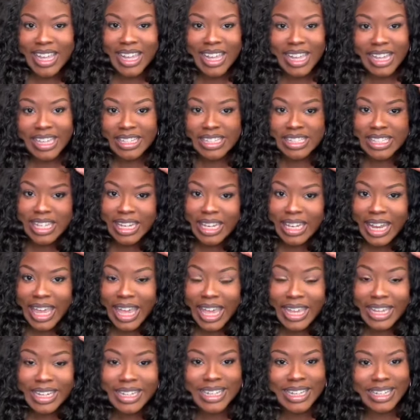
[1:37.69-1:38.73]
It's
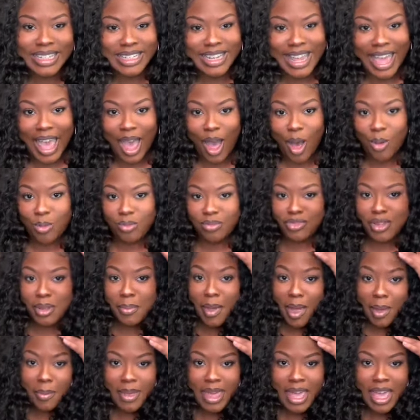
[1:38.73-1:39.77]
laid down. The
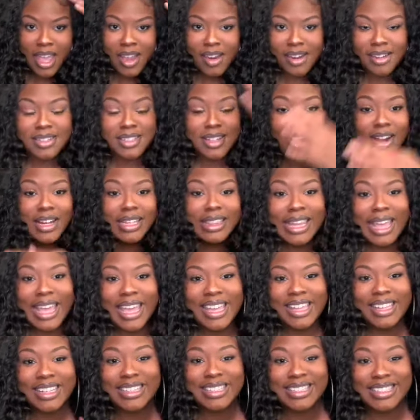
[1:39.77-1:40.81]
baby hairs are
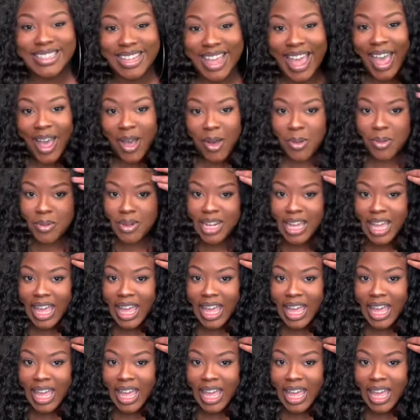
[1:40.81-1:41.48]
laid down.